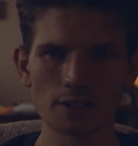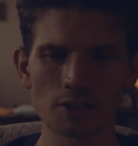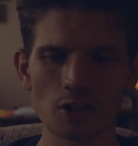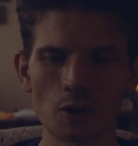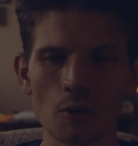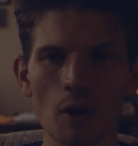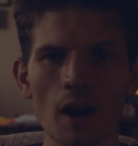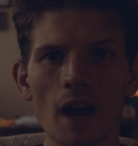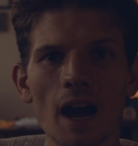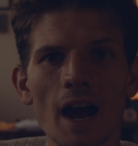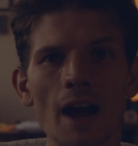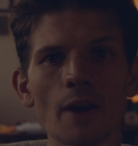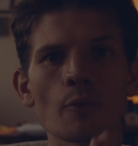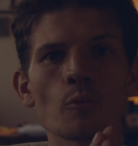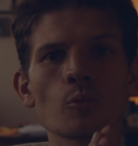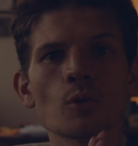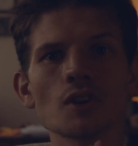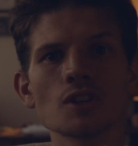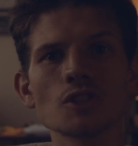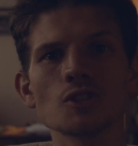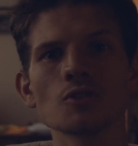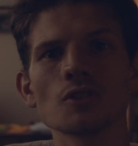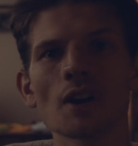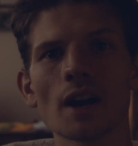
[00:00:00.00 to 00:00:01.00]
So I
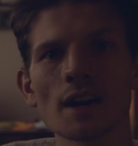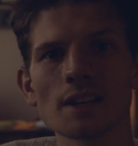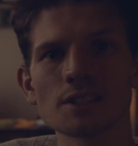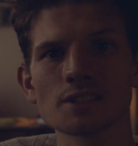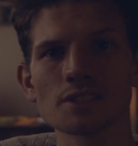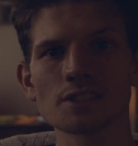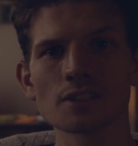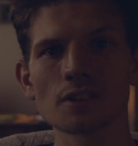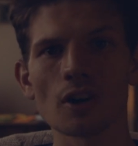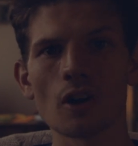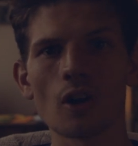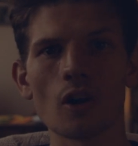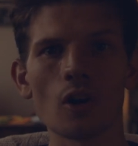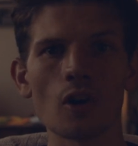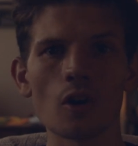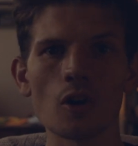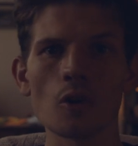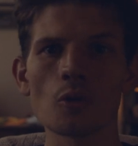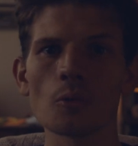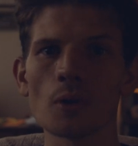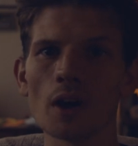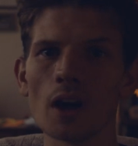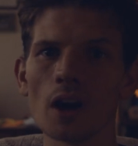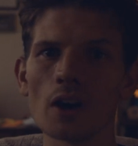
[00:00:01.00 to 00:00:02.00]
wish you guys
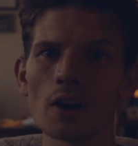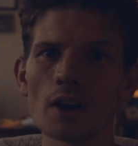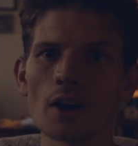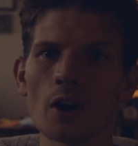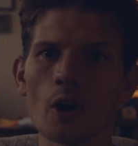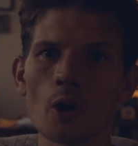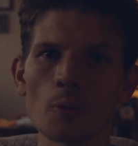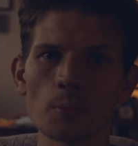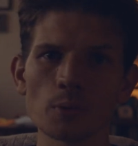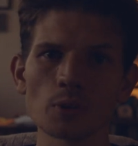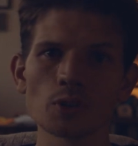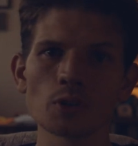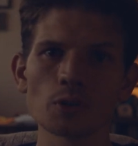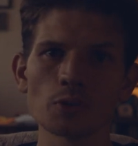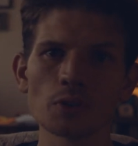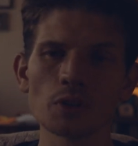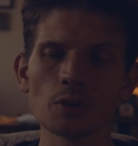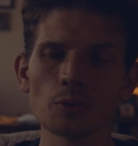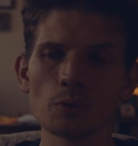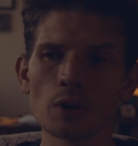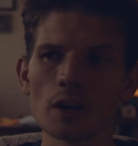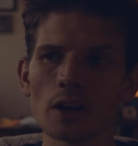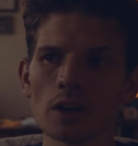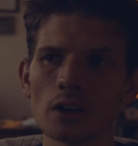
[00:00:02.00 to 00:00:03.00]
all well. I hope you're
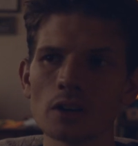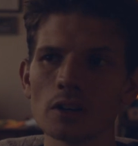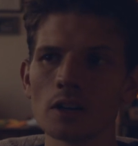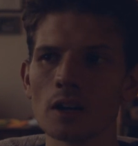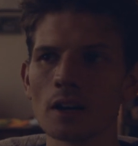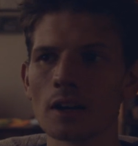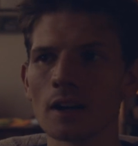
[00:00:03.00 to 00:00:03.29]
doing well.